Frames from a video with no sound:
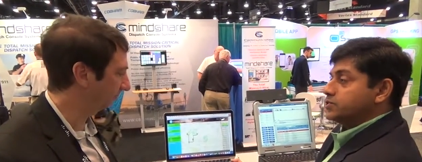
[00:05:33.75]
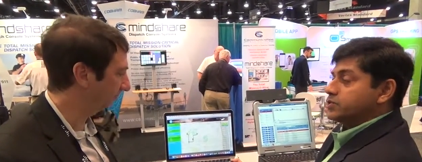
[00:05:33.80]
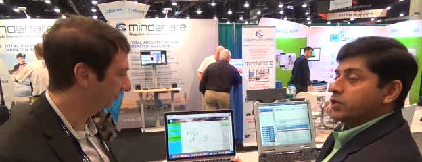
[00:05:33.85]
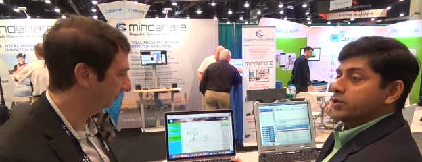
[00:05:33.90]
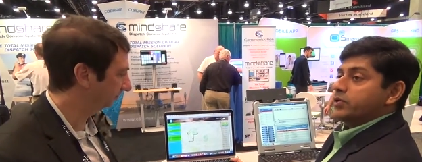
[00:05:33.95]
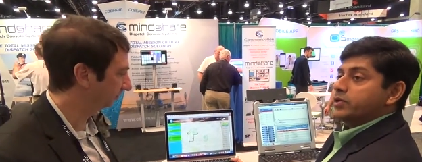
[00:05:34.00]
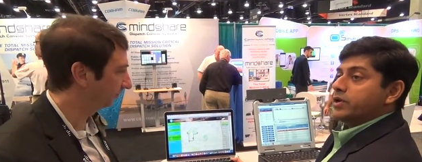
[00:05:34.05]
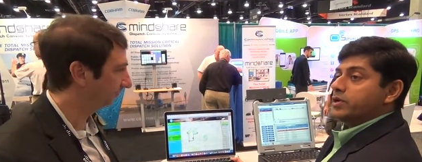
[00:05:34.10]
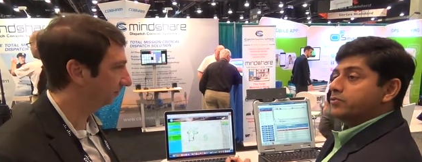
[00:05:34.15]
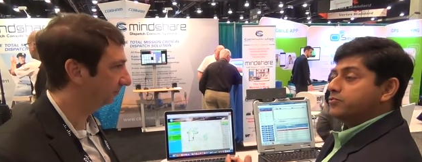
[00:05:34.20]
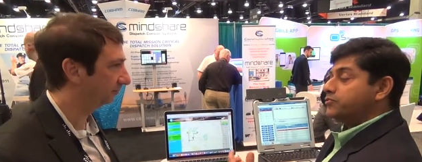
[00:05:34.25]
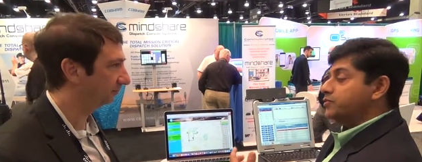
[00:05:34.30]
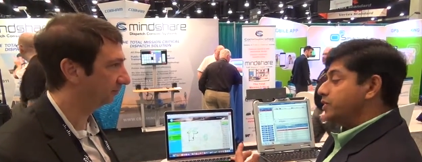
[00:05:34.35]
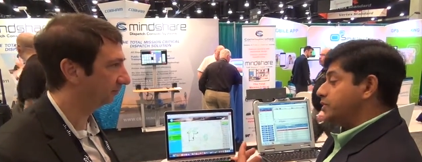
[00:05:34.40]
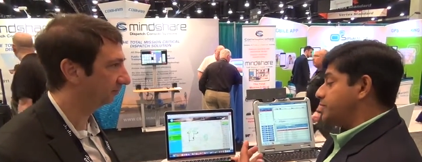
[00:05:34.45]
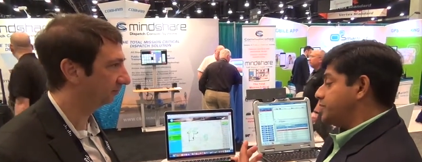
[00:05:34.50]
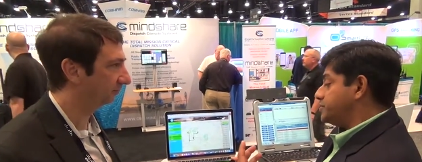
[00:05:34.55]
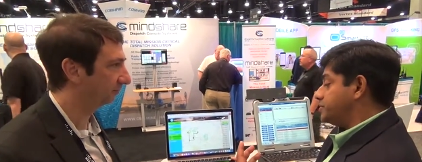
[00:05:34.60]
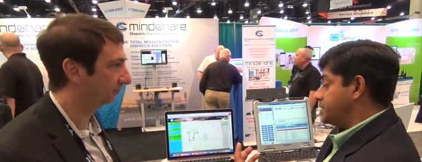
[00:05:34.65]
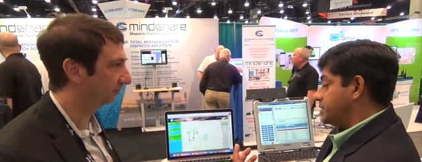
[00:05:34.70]
Speaker 1: So if
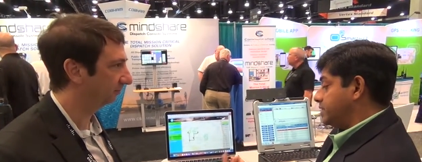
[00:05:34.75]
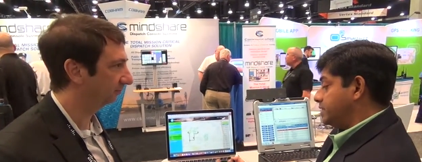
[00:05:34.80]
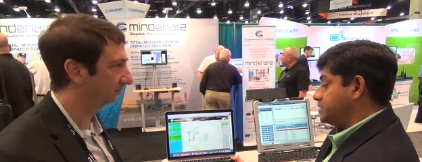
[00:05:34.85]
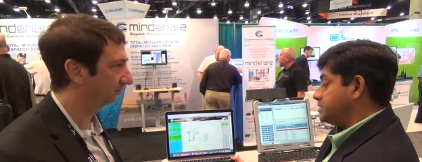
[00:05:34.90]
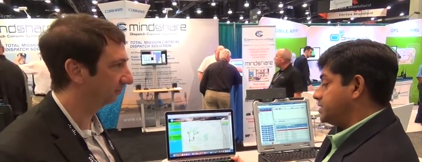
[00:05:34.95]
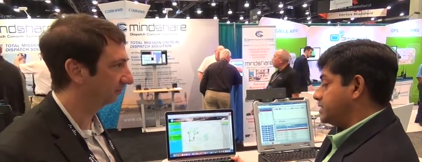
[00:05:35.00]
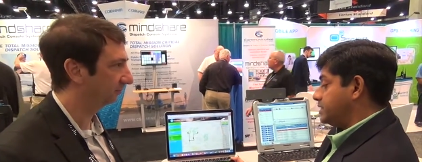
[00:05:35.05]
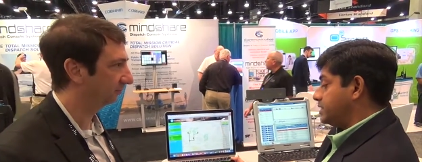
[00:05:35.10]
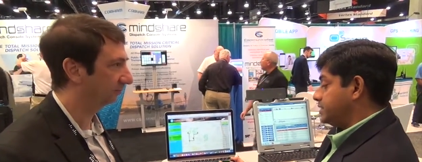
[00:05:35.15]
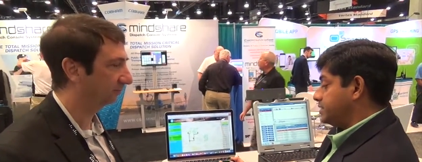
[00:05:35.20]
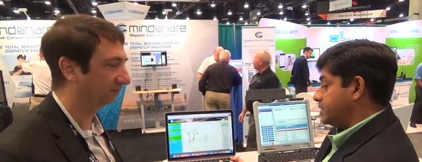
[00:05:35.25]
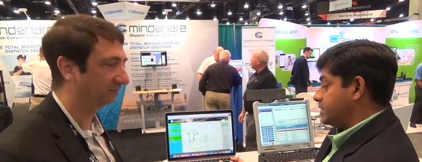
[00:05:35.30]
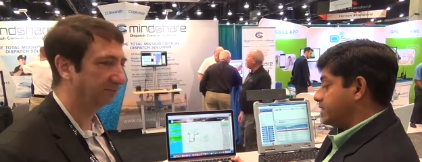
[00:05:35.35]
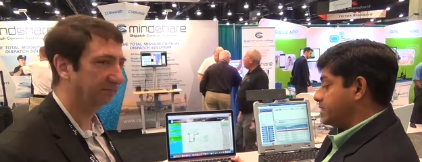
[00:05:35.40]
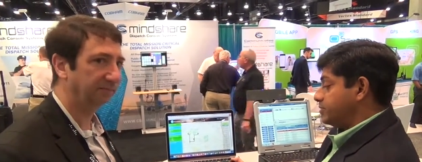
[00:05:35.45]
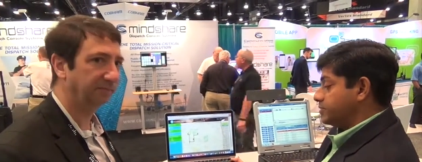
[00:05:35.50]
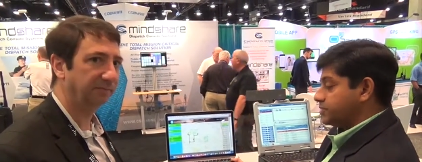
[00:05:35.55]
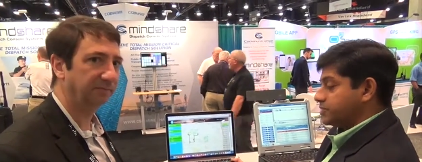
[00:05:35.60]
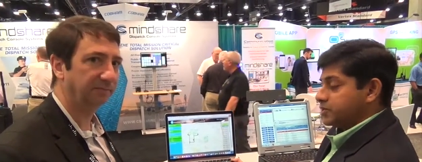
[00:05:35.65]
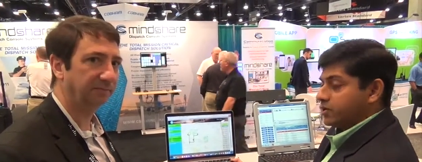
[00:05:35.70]
there is an incident
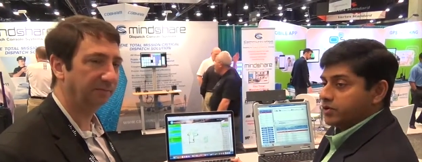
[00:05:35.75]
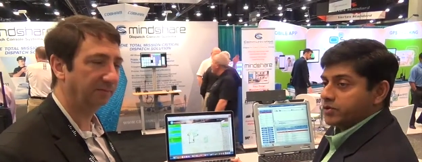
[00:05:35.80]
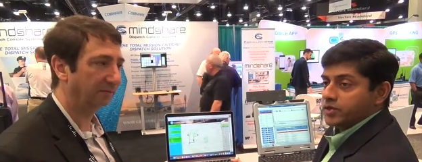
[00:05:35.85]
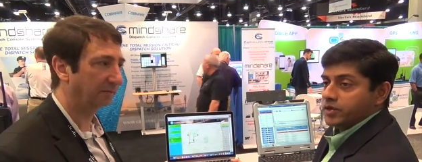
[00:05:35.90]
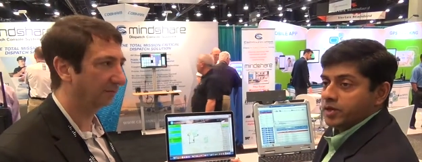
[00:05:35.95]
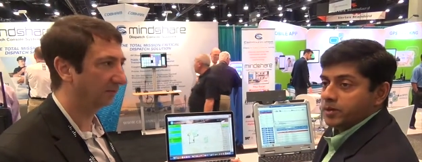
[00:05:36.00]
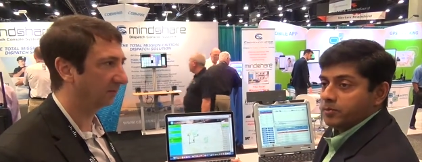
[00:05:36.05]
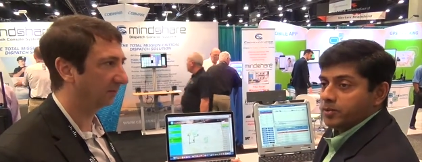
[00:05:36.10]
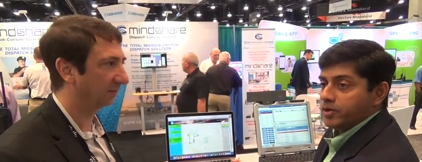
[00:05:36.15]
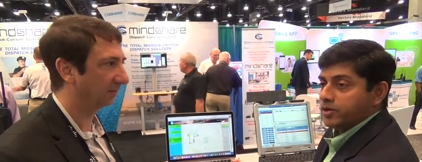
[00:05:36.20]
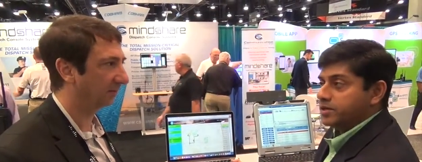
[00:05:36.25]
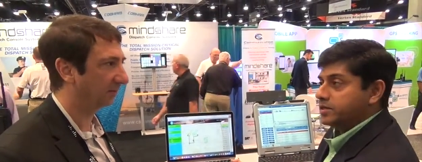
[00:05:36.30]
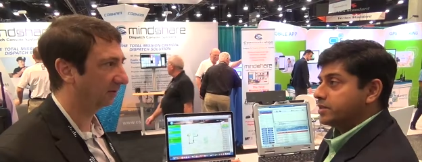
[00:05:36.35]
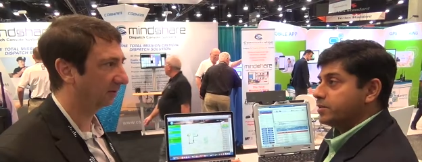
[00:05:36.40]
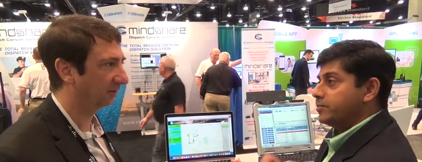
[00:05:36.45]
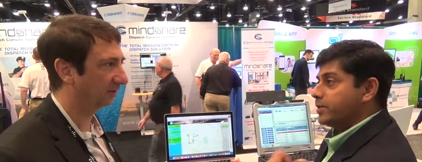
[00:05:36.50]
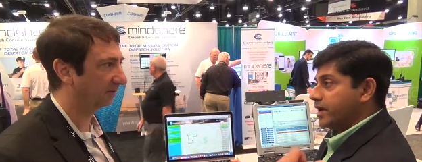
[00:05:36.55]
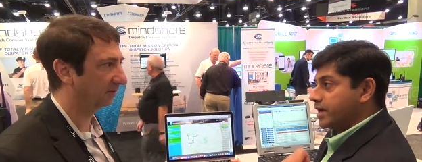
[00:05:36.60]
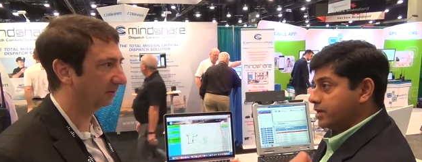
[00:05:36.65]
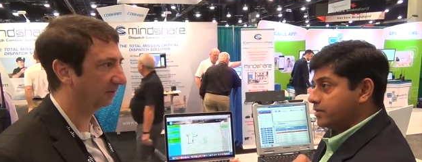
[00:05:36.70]
that I was talking about
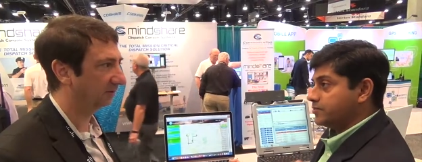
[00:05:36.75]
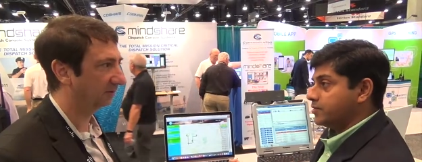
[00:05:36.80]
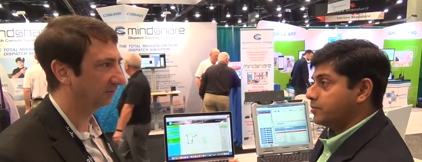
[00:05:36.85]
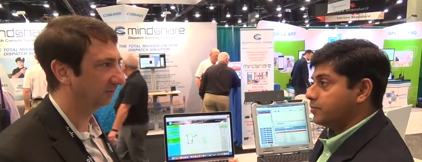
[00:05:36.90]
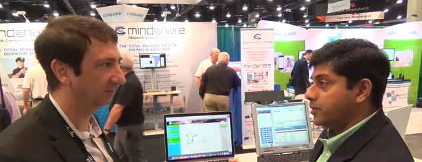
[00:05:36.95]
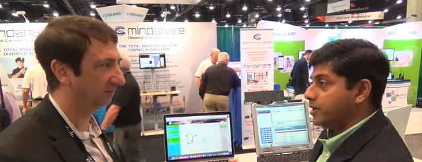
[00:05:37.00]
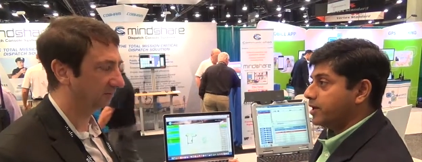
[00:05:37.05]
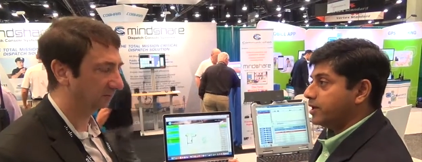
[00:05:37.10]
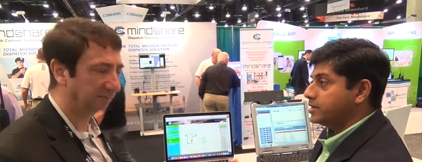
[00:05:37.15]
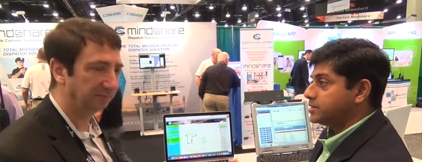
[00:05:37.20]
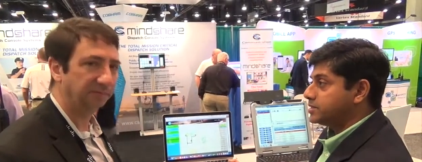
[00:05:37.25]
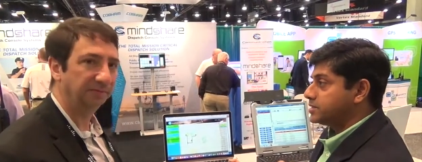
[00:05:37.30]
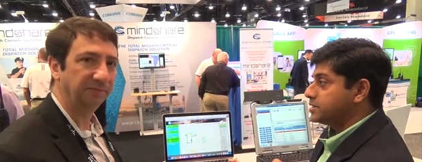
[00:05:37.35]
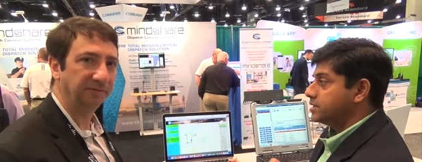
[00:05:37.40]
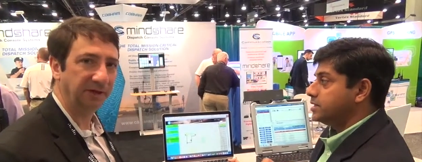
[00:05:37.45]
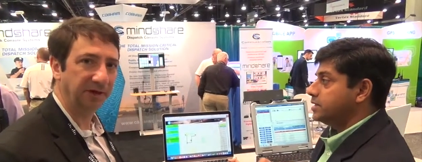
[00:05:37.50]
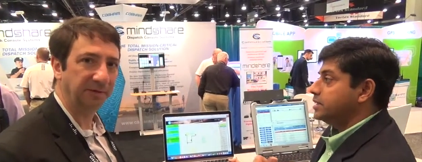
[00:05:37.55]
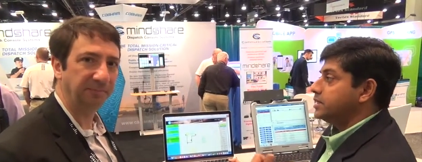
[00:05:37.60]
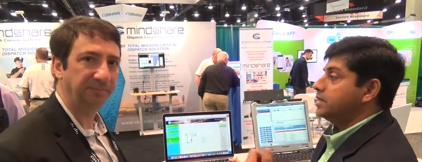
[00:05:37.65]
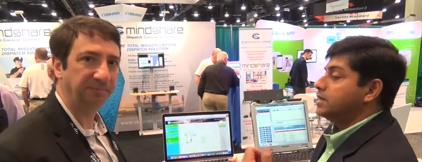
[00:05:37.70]
in the back of the bus,
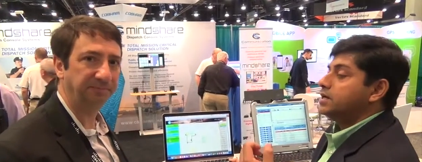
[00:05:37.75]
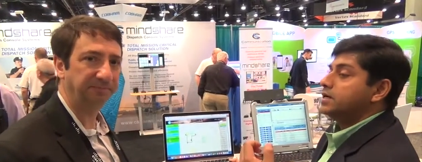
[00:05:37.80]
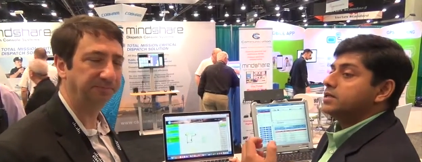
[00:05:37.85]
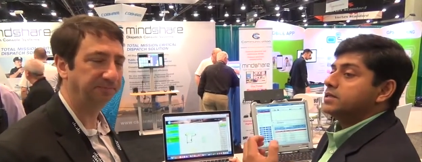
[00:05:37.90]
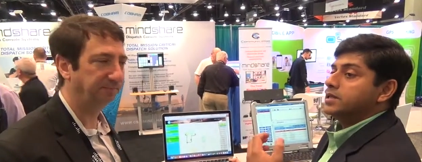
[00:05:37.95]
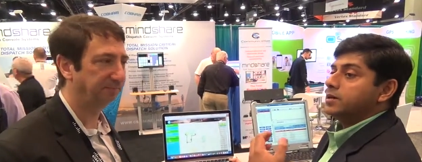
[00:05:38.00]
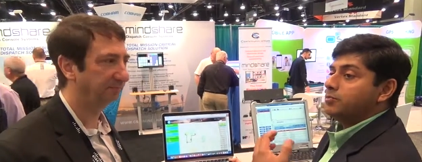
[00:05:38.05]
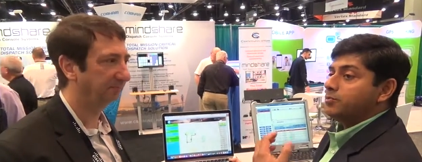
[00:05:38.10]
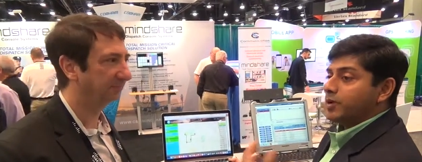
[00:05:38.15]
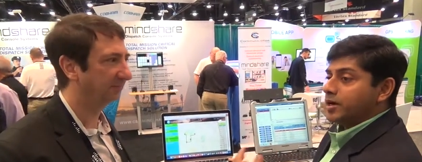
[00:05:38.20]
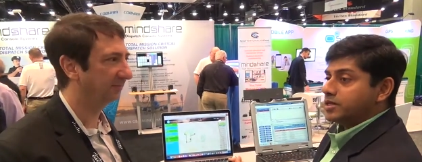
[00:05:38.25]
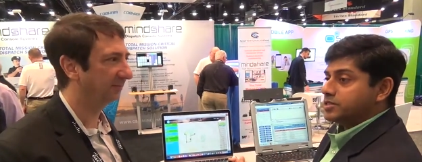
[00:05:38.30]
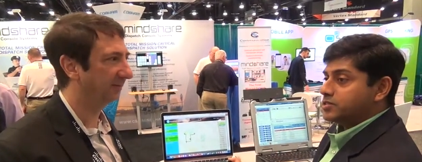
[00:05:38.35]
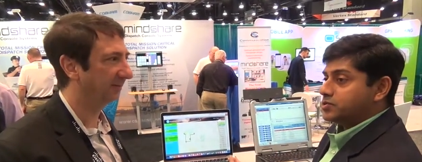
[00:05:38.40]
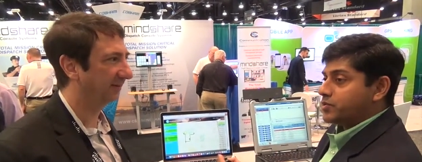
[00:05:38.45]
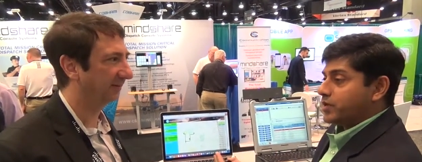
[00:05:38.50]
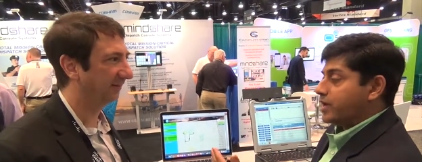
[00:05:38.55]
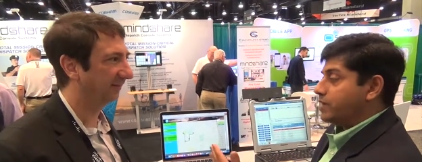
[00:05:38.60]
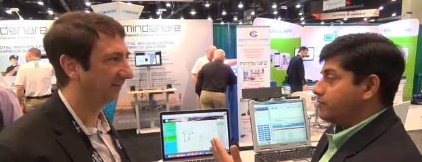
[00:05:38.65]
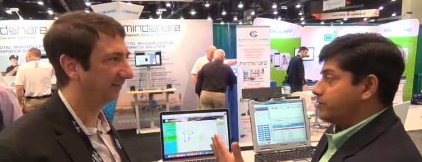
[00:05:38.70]
the
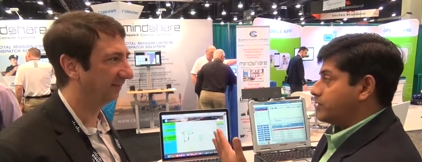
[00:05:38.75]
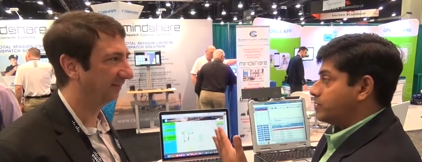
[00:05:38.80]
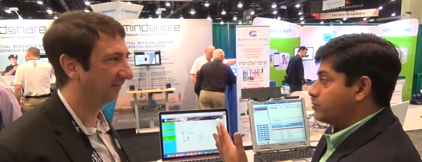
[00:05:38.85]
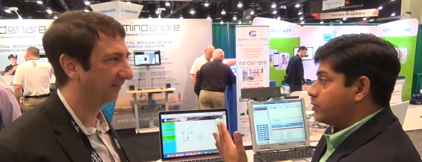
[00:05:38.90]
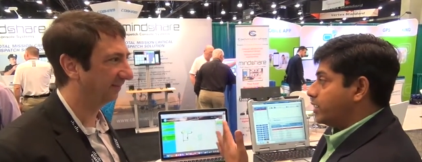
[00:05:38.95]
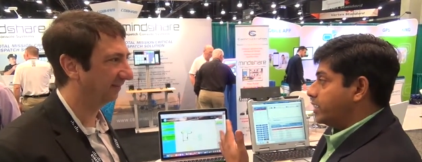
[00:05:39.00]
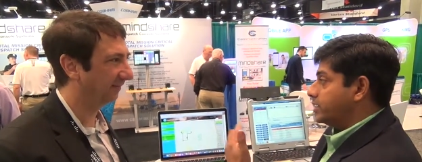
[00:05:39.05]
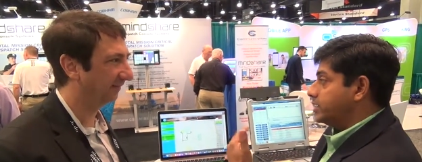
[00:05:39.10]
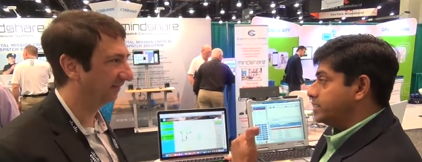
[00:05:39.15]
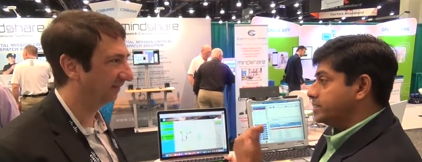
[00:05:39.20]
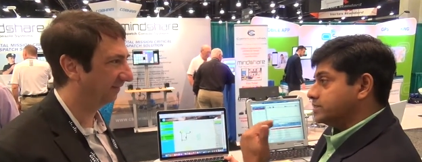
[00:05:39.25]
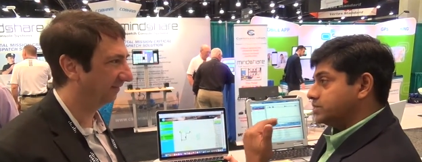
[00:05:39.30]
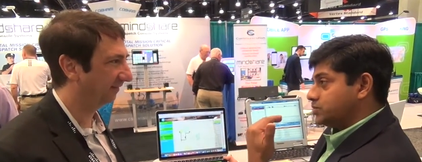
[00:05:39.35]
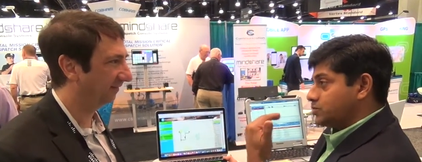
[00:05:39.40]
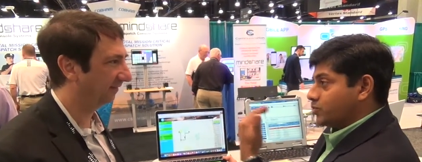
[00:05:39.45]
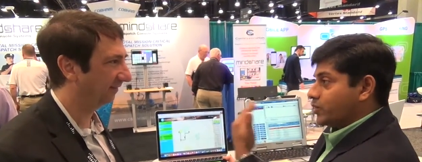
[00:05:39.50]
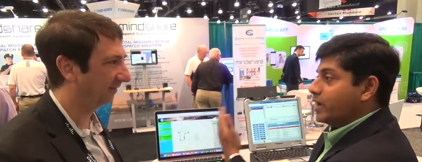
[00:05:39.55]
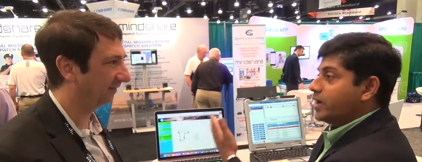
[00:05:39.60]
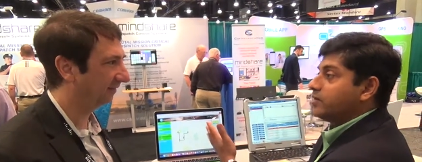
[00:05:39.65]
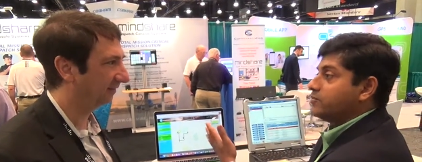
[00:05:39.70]
bus driver while
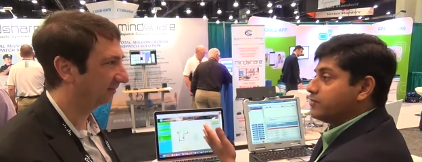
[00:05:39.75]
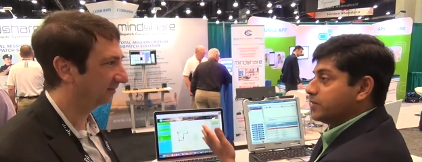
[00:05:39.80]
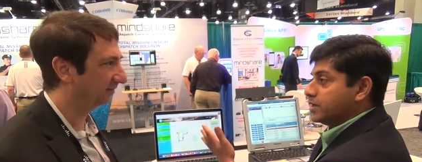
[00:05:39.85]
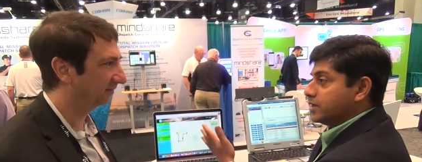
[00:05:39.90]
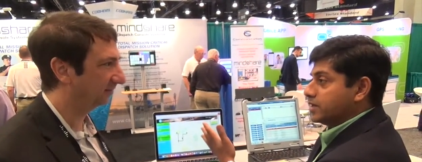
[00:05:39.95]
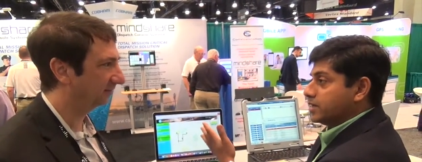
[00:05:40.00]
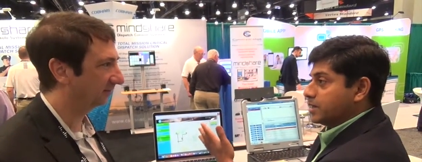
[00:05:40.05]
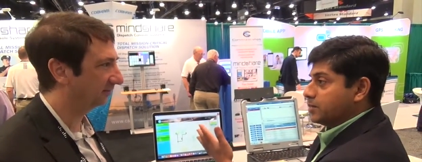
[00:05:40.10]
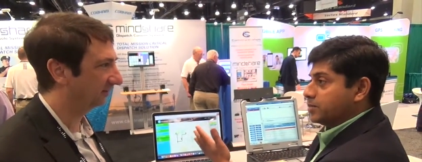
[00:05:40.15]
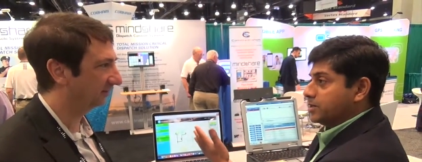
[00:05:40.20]
he's driving,